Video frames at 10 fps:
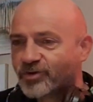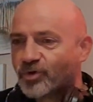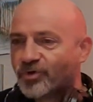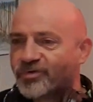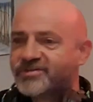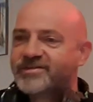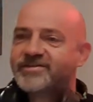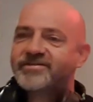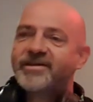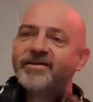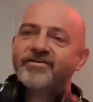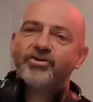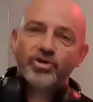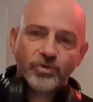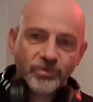chorus is their
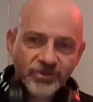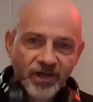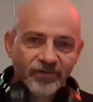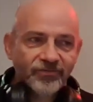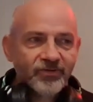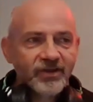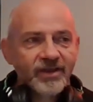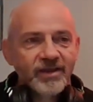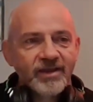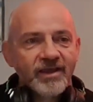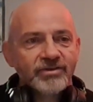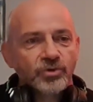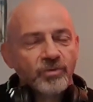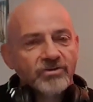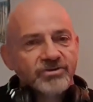new stuff. It's
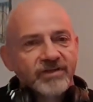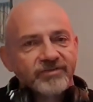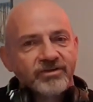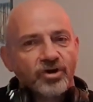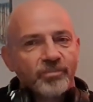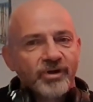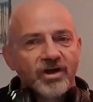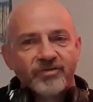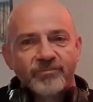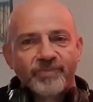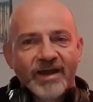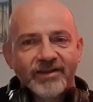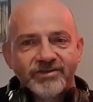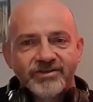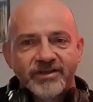almost, they've got a perfect
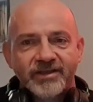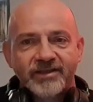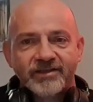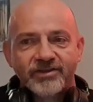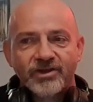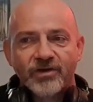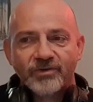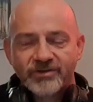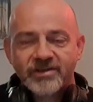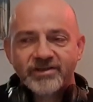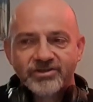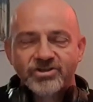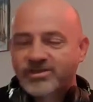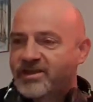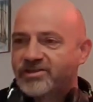balance in here. You know, it
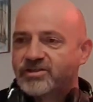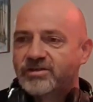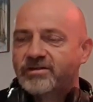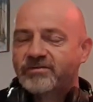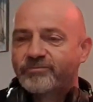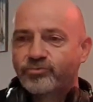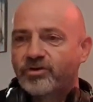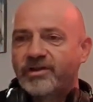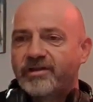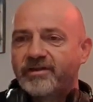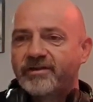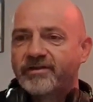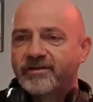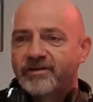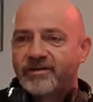just sounds brilliant.
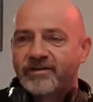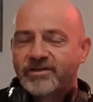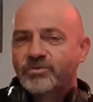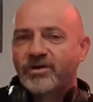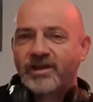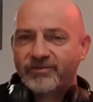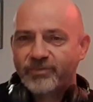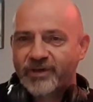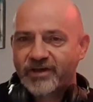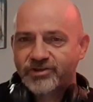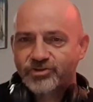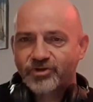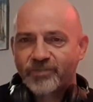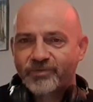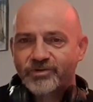And that's what I love about
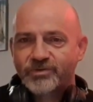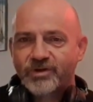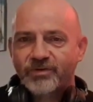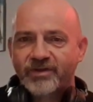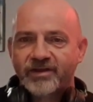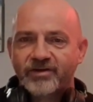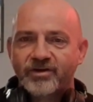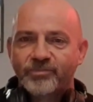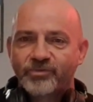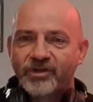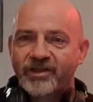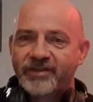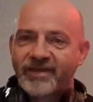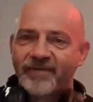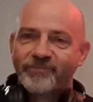Stryper as well. They are
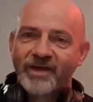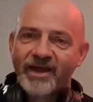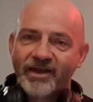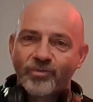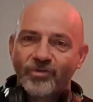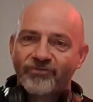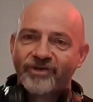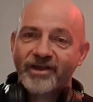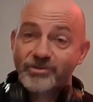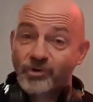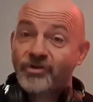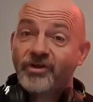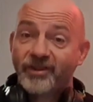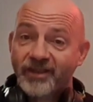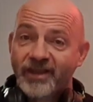bringing that back, what the fans want,
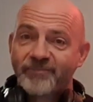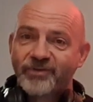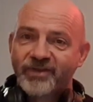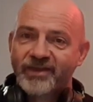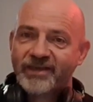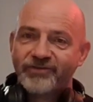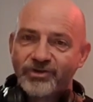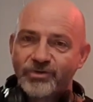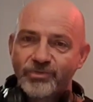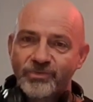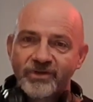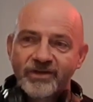aren't they? But they're giving you